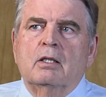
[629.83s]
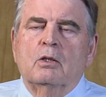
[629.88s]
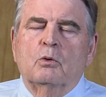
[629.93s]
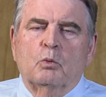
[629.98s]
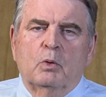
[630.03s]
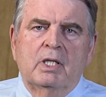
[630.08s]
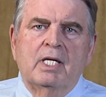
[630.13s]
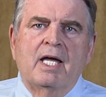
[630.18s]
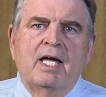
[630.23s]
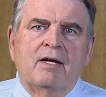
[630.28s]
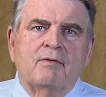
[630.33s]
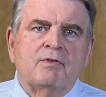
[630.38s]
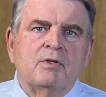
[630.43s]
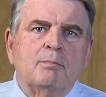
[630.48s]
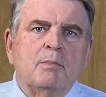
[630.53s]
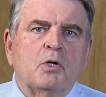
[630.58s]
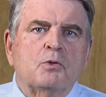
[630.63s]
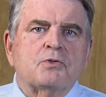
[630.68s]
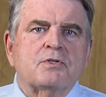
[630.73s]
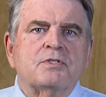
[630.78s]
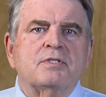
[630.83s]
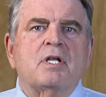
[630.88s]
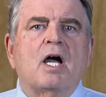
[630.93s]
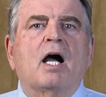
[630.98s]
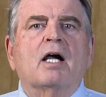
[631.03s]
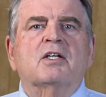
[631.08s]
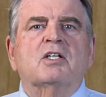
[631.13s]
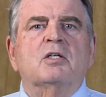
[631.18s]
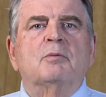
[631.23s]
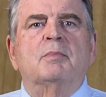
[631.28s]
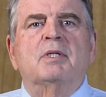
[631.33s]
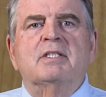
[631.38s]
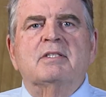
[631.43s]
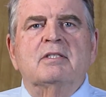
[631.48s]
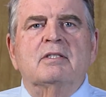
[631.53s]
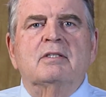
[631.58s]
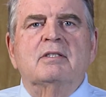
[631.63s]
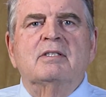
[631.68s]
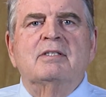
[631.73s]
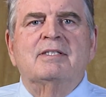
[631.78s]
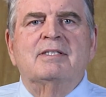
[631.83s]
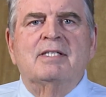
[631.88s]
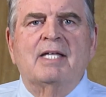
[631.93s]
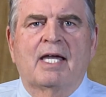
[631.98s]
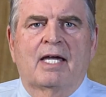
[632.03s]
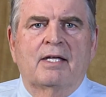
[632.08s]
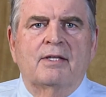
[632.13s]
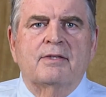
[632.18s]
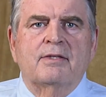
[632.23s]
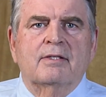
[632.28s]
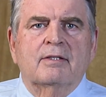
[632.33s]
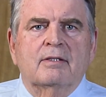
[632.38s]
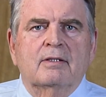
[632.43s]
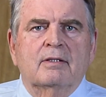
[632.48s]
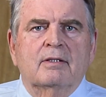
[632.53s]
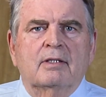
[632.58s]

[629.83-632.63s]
We have the most documented death